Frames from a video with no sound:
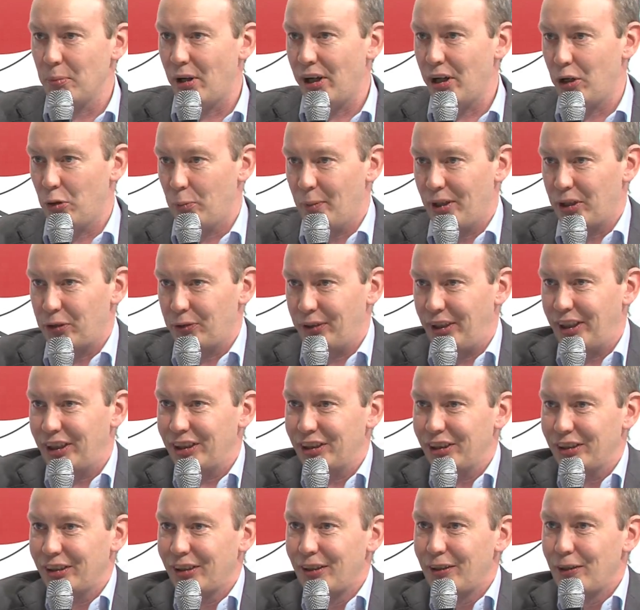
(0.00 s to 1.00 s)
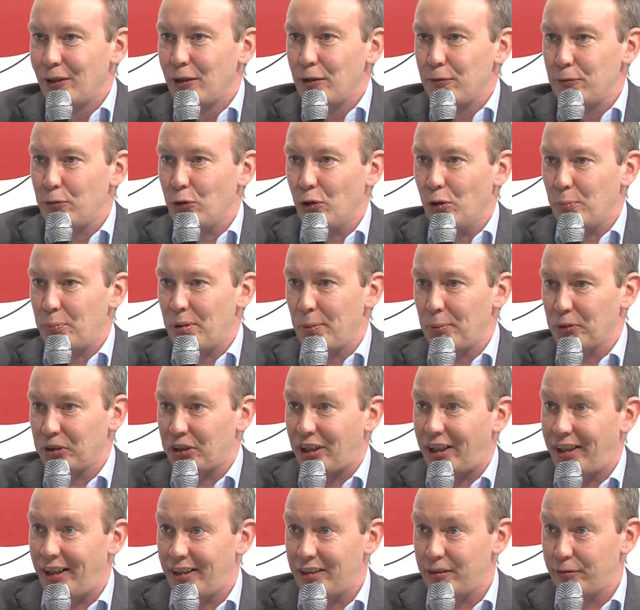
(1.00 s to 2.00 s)
biometrics for people's
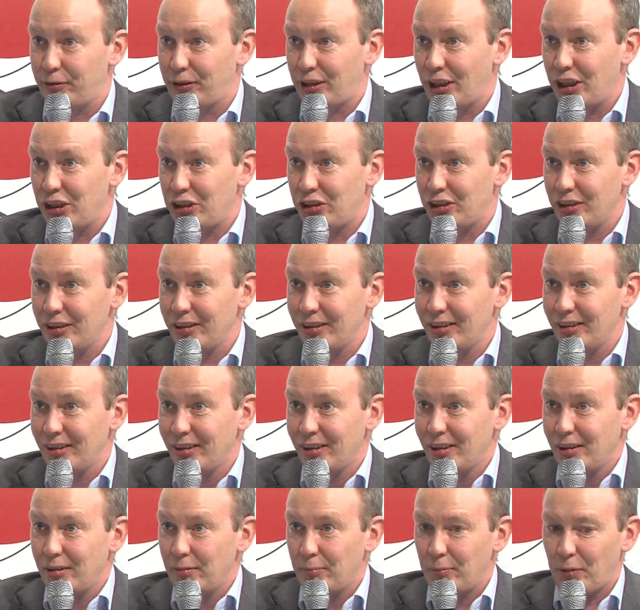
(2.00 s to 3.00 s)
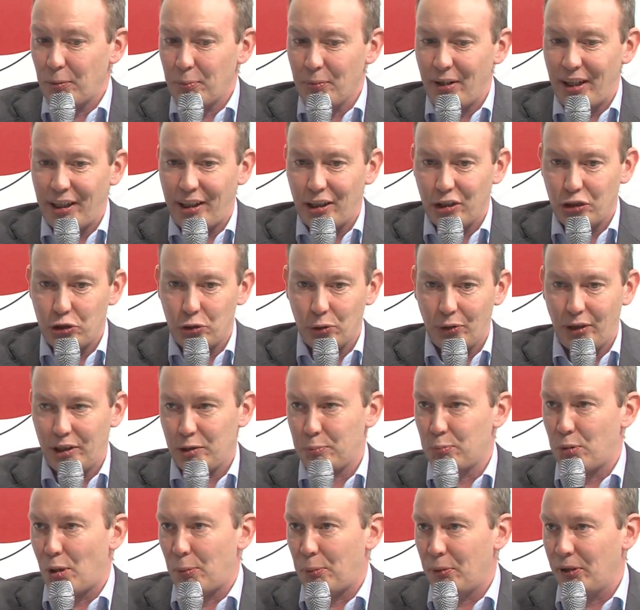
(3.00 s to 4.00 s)
identification, but making sure it's
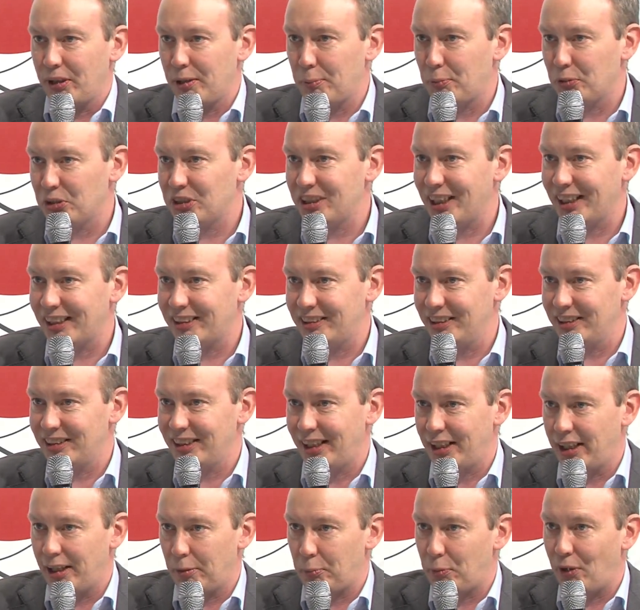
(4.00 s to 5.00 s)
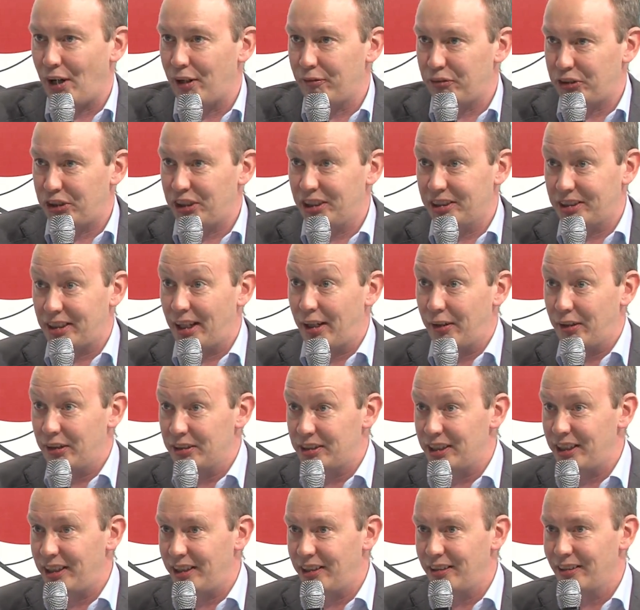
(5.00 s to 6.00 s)
properly protected and that privacy is
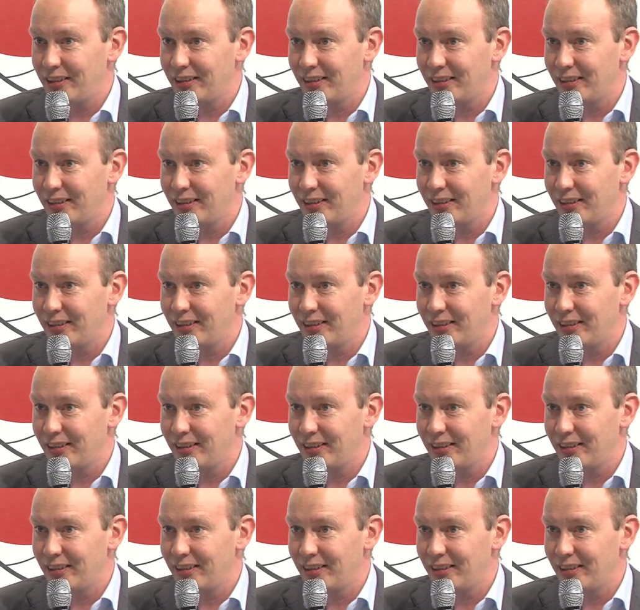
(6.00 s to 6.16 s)
guaranteed.